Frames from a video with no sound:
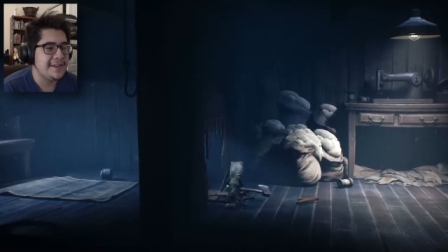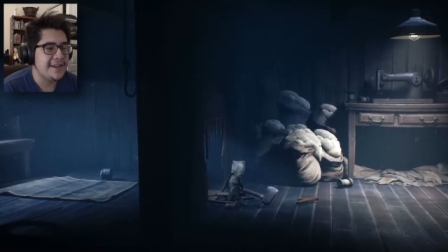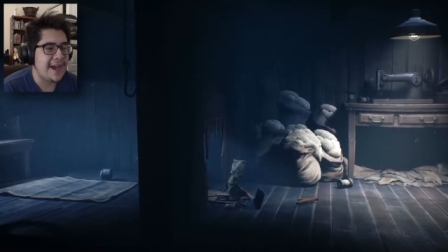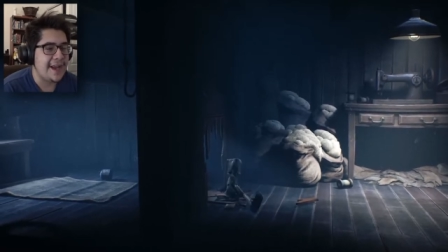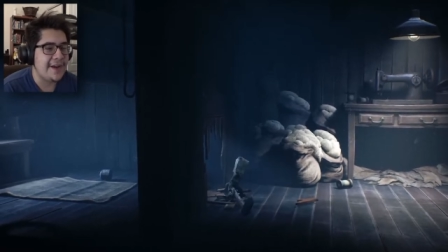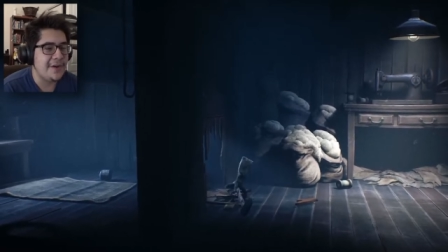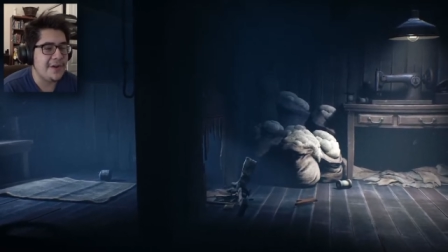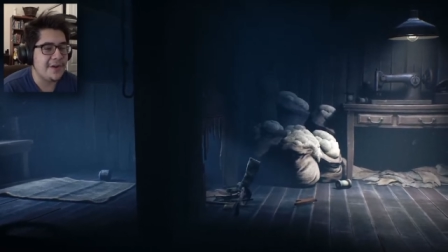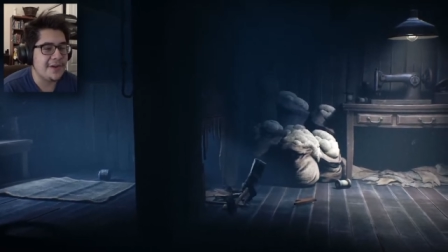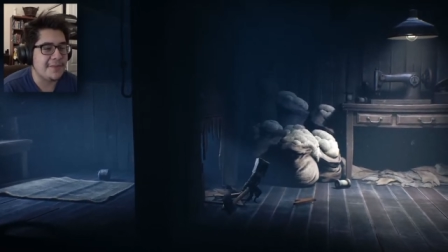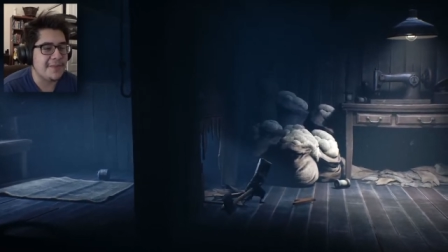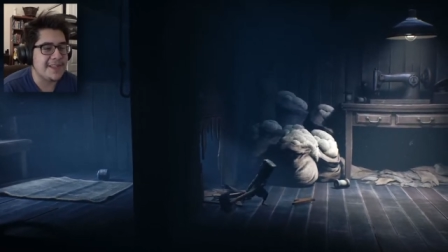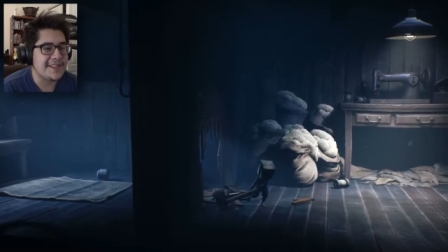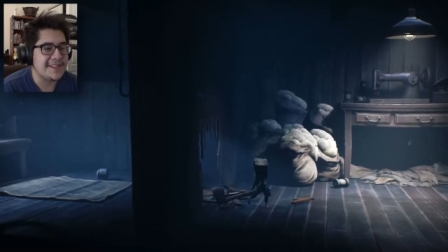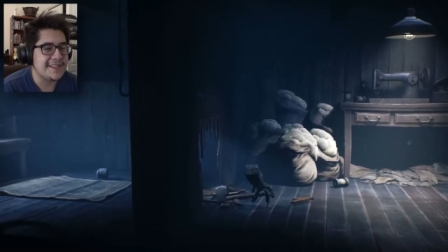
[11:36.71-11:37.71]
I know you're a
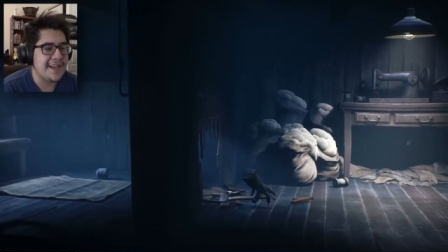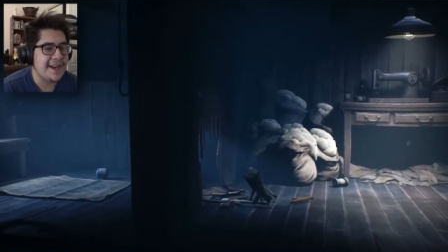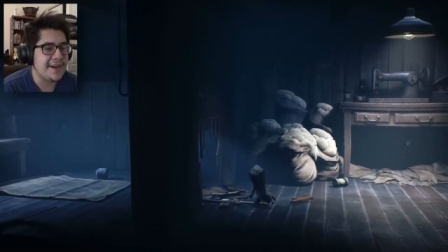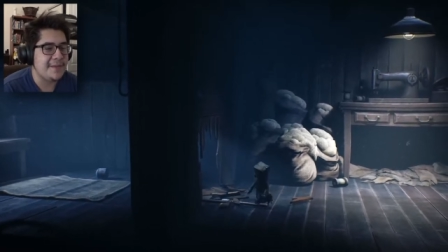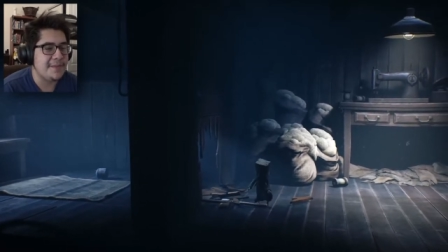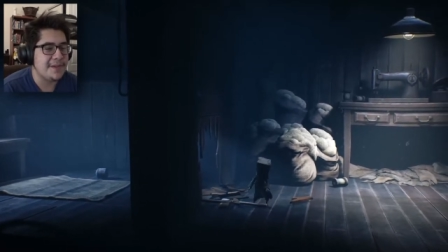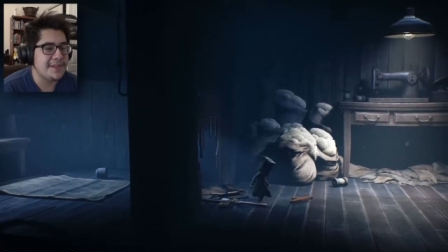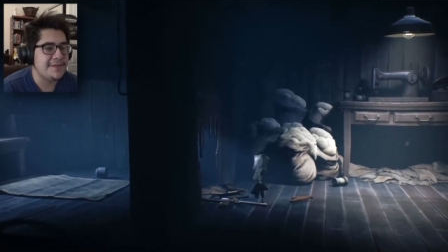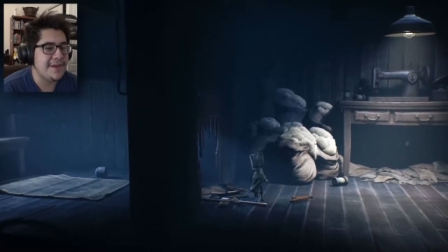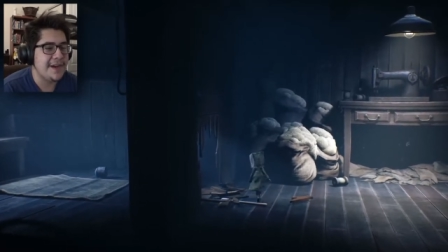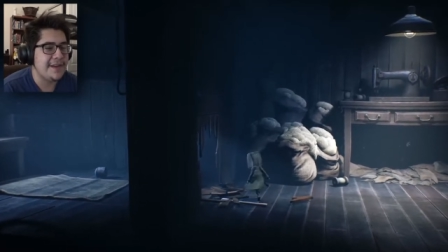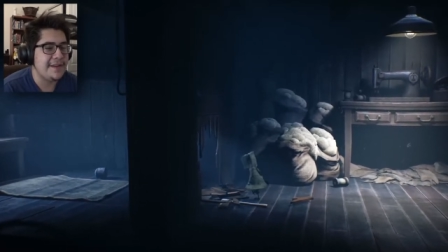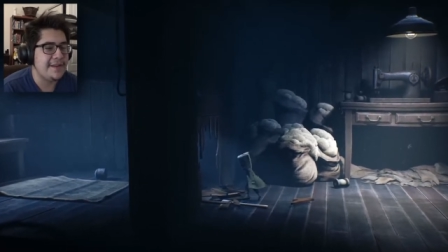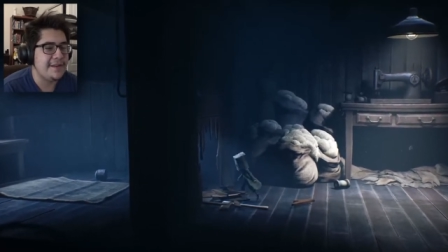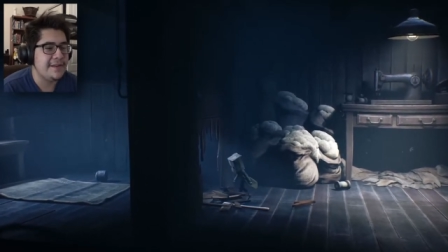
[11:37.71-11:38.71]
bit scared, but it's
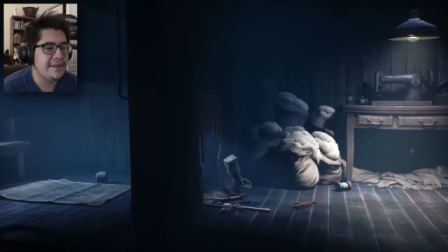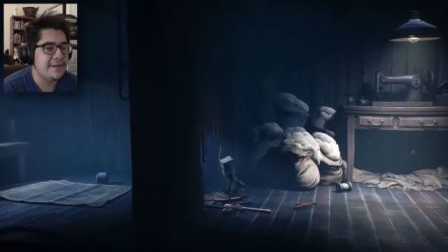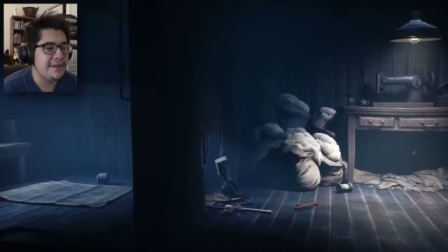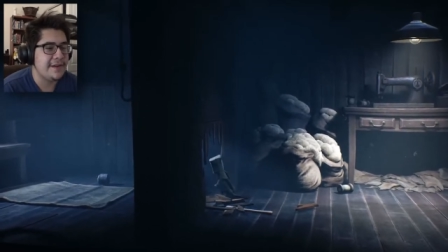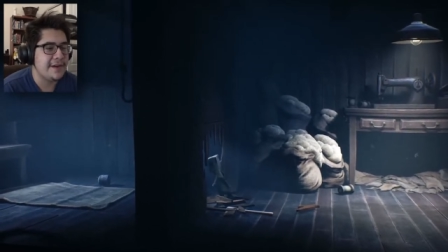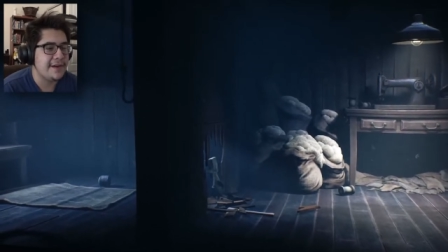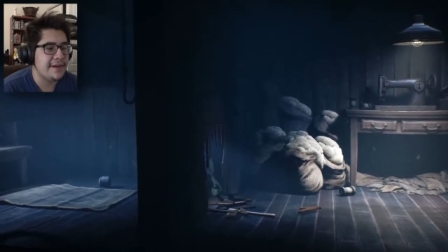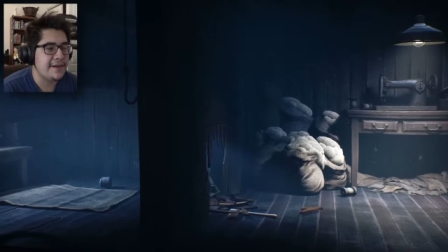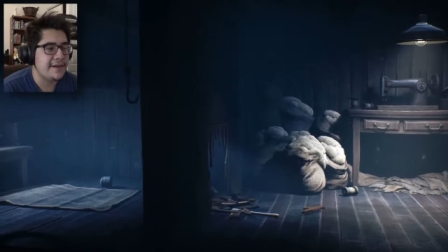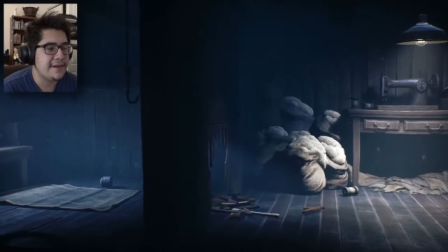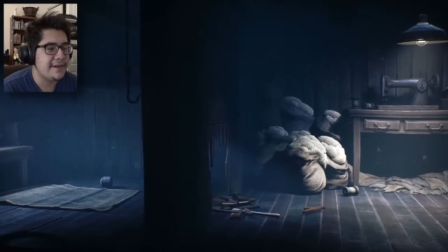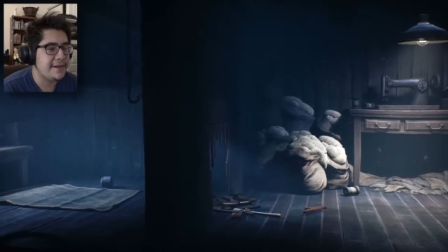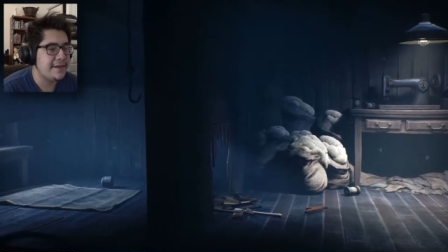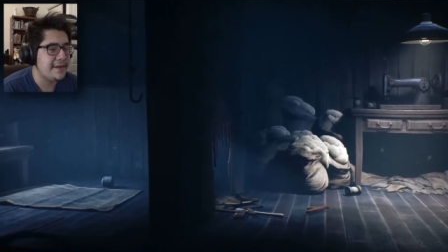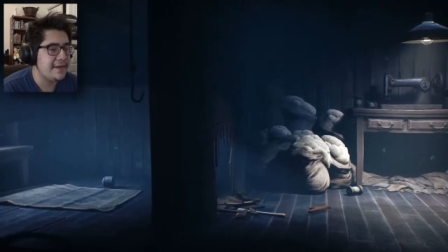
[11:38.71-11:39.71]
fine. Look,
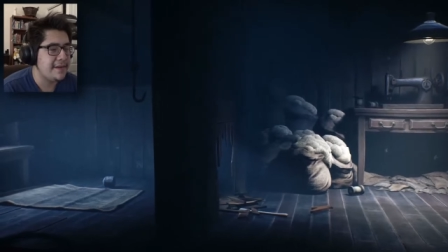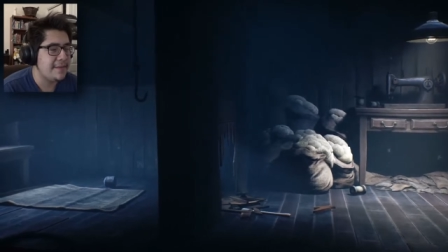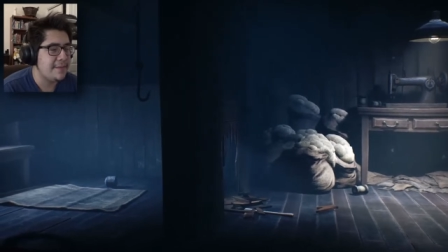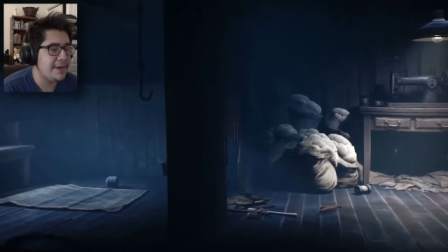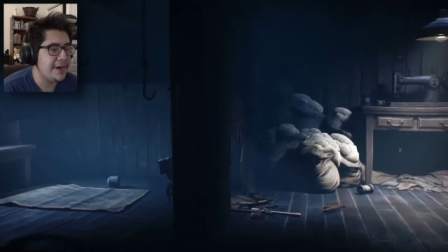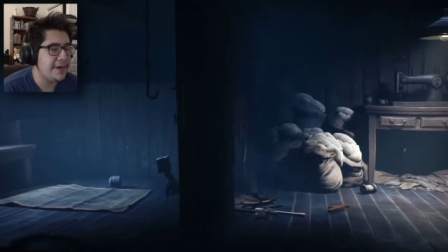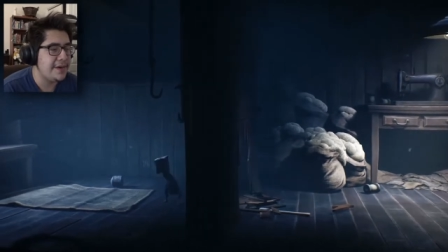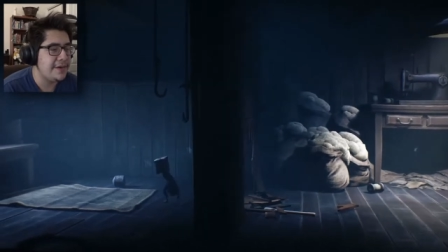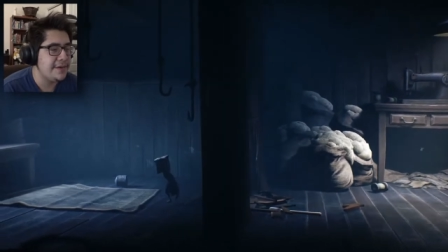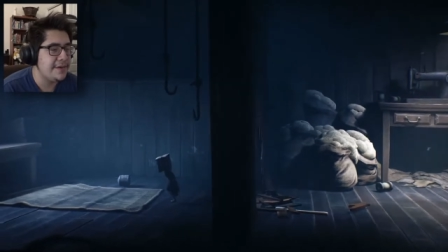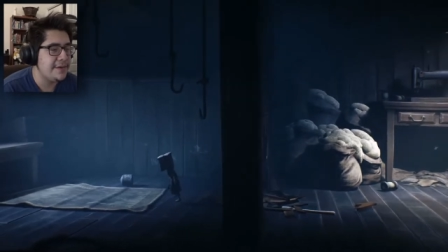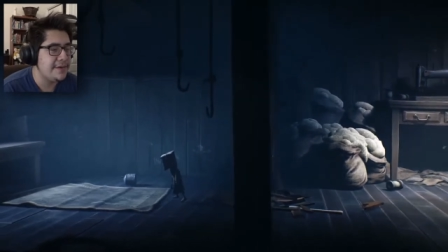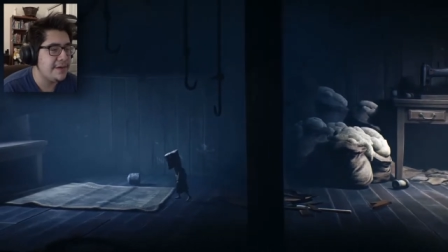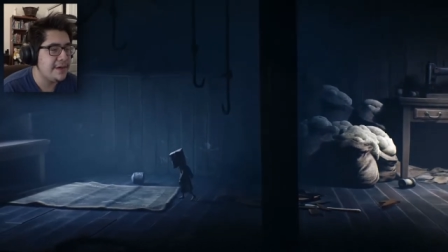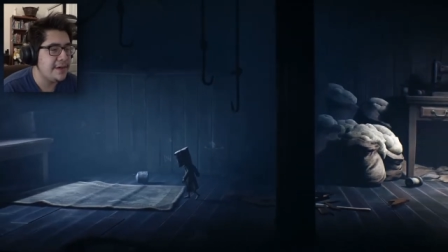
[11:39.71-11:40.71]

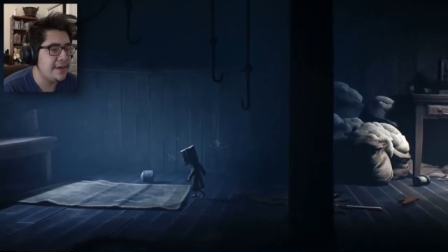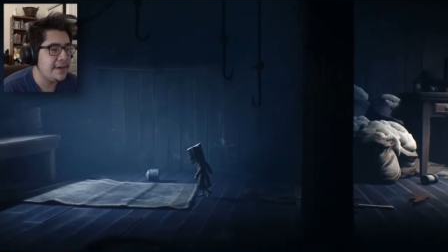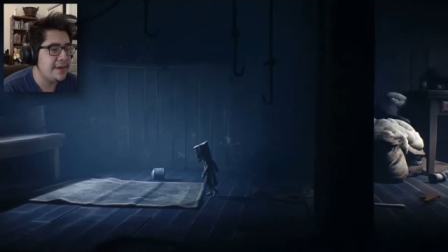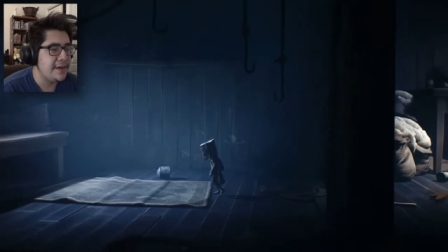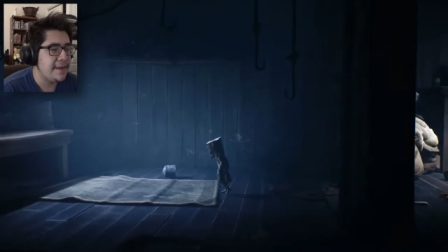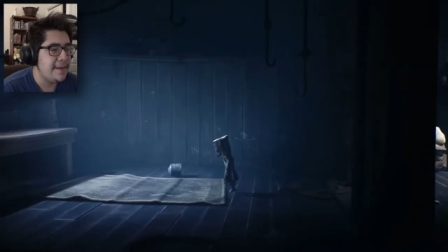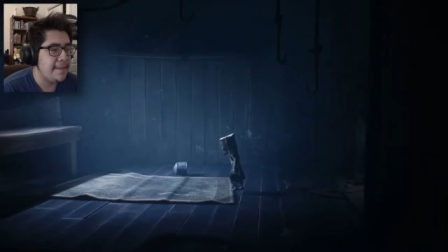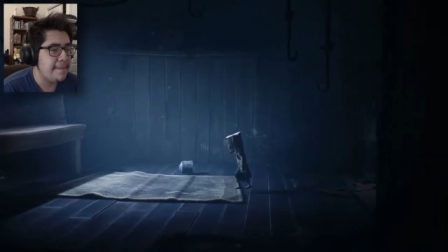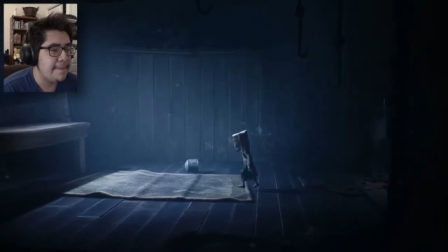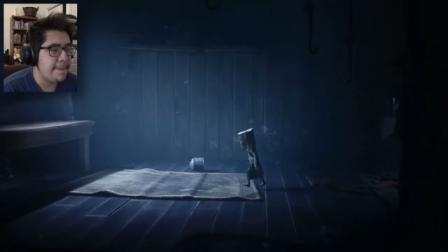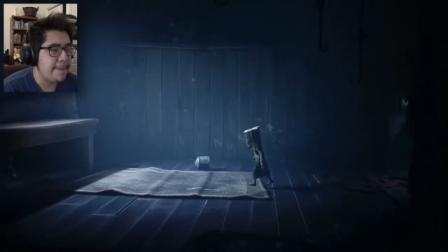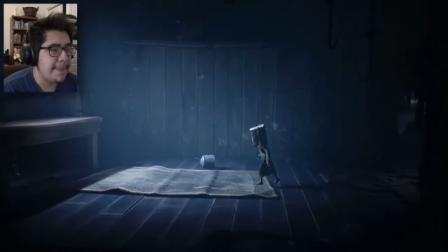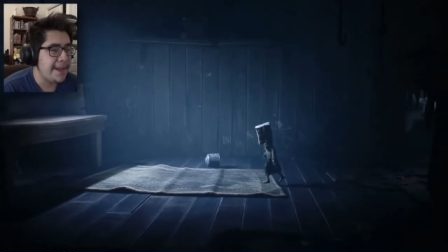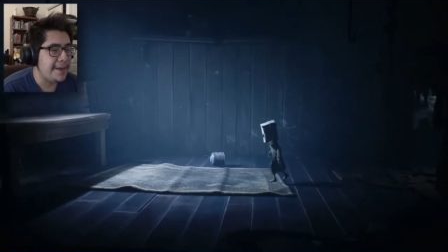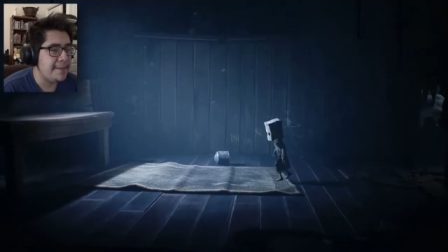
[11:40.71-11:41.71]
Bucko,
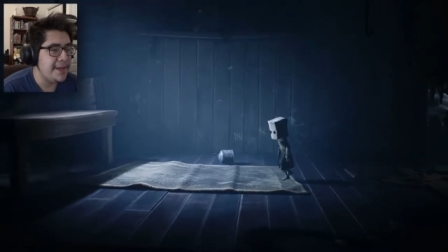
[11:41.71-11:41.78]
I'm